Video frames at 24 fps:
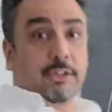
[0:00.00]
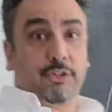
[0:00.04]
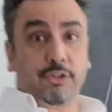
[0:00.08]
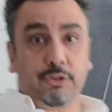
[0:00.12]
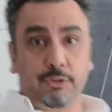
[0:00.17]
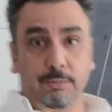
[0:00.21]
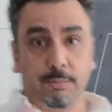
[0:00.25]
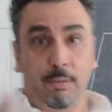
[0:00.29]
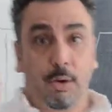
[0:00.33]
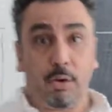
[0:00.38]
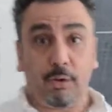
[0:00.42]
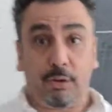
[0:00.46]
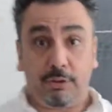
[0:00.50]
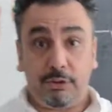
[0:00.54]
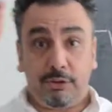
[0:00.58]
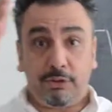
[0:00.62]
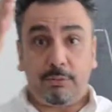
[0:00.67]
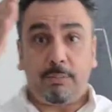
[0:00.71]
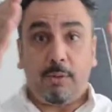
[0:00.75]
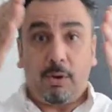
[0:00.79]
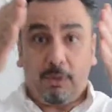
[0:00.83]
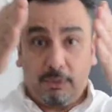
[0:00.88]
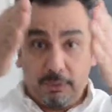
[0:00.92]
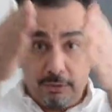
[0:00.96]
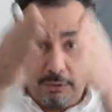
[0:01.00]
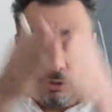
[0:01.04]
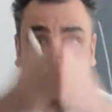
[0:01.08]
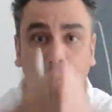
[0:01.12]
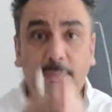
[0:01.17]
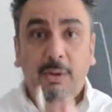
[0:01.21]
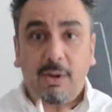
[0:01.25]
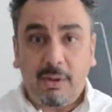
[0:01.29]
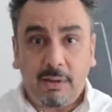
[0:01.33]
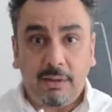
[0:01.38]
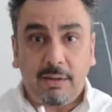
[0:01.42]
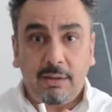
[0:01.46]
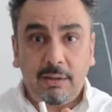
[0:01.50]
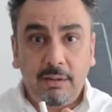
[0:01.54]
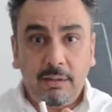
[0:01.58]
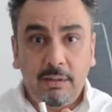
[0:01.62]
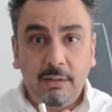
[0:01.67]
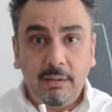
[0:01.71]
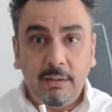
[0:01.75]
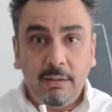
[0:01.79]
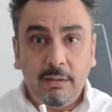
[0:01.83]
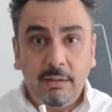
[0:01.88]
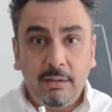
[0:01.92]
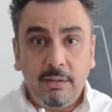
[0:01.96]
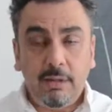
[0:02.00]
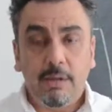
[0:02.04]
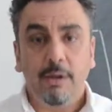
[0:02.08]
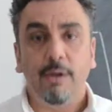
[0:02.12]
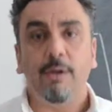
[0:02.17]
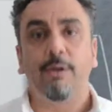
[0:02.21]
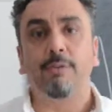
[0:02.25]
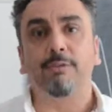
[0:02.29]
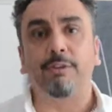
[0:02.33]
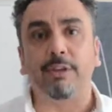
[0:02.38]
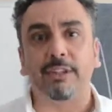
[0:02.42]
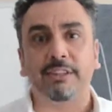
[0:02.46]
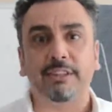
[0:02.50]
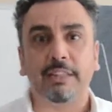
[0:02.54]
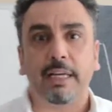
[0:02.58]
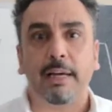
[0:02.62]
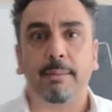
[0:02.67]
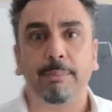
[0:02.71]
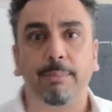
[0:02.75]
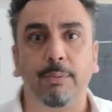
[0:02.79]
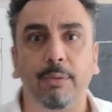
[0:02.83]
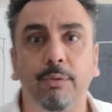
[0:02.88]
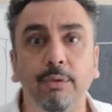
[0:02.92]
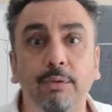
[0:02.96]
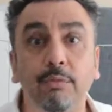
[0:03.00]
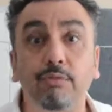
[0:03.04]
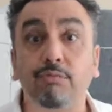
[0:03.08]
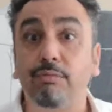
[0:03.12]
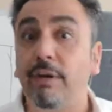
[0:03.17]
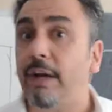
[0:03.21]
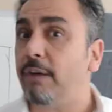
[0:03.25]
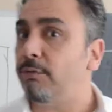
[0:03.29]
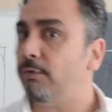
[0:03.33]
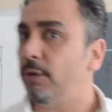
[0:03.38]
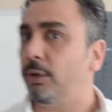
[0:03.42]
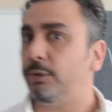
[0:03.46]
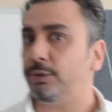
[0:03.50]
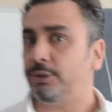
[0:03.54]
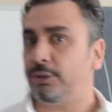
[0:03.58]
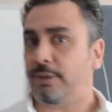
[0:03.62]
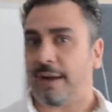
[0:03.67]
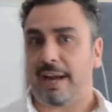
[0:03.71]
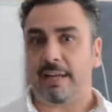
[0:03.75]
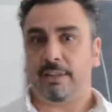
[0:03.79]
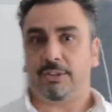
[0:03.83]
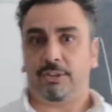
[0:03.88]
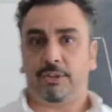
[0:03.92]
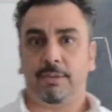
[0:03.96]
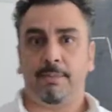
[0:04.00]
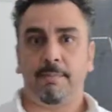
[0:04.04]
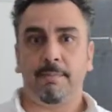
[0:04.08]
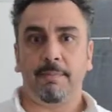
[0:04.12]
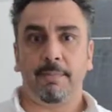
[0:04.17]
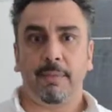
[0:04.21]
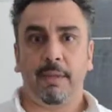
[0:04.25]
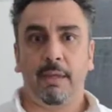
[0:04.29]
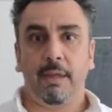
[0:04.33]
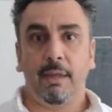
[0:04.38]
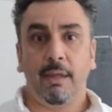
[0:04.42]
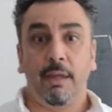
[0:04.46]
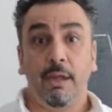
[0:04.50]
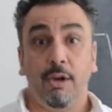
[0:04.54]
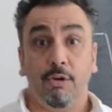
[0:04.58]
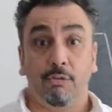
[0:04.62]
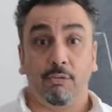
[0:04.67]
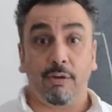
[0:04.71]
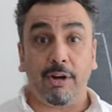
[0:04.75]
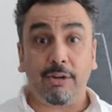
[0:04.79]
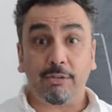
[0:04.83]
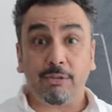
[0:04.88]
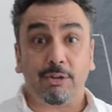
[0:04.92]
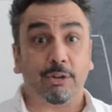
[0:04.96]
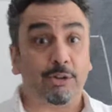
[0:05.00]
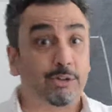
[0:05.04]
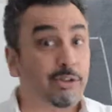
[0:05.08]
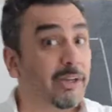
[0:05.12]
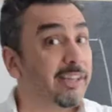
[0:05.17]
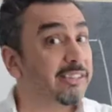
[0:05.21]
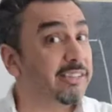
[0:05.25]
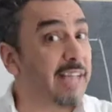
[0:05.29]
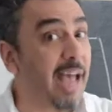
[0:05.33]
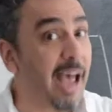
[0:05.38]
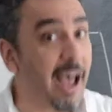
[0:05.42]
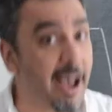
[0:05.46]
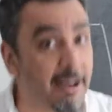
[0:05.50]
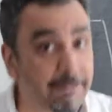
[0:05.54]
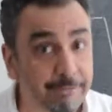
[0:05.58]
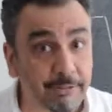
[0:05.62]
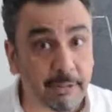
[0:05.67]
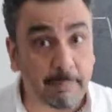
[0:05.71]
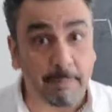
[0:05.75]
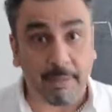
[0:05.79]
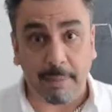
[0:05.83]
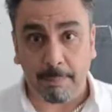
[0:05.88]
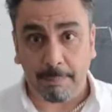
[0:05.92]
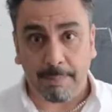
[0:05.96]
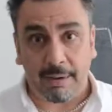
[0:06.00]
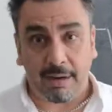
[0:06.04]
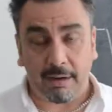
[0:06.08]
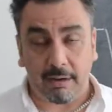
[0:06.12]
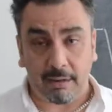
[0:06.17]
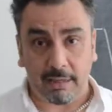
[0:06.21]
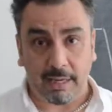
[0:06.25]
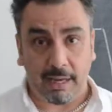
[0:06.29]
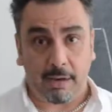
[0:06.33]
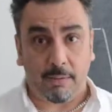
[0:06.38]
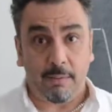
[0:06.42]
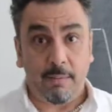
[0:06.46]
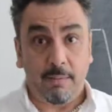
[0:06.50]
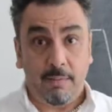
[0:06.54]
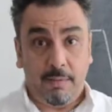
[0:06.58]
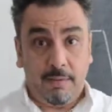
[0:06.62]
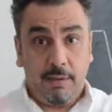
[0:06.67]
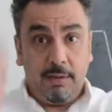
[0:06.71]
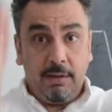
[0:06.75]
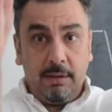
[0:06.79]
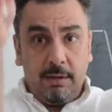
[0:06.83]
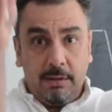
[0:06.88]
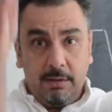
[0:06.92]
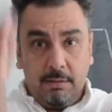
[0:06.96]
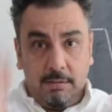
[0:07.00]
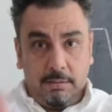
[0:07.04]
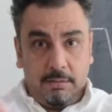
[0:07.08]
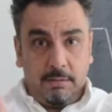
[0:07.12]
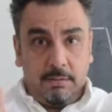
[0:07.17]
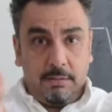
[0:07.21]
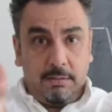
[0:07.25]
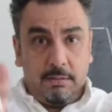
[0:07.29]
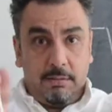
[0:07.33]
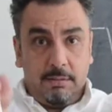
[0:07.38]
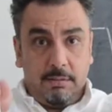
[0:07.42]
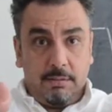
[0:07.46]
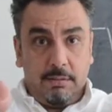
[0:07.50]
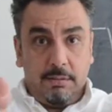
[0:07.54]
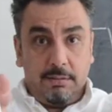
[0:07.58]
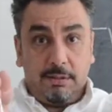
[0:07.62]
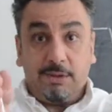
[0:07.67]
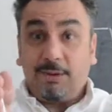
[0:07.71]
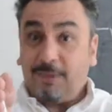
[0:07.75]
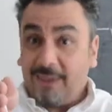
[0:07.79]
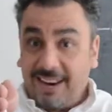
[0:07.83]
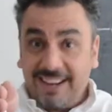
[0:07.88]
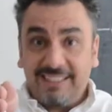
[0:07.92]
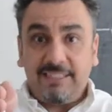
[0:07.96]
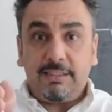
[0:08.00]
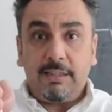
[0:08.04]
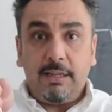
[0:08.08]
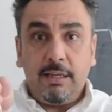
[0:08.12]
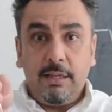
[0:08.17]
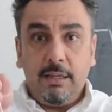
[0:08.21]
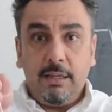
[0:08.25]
smaller and smaller and smaller. For example, railroad tracks. Railroad tracks have to be parallel, correct?